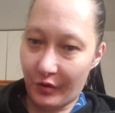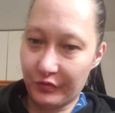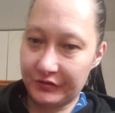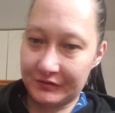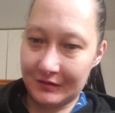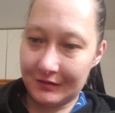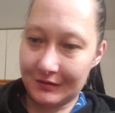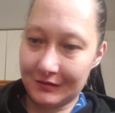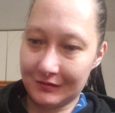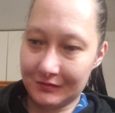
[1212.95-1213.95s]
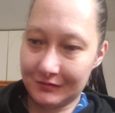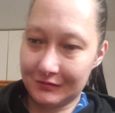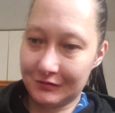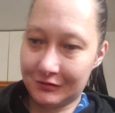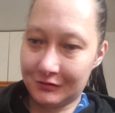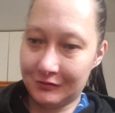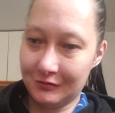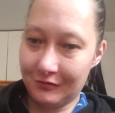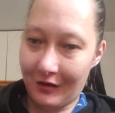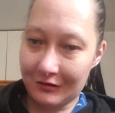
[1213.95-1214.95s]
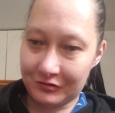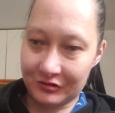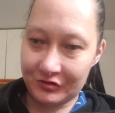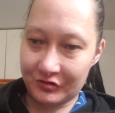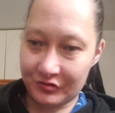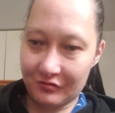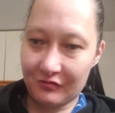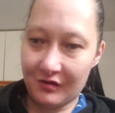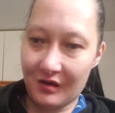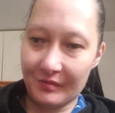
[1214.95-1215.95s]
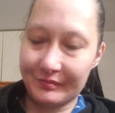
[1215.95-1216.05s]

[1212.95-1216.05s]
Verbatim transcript: posted it to actually show up.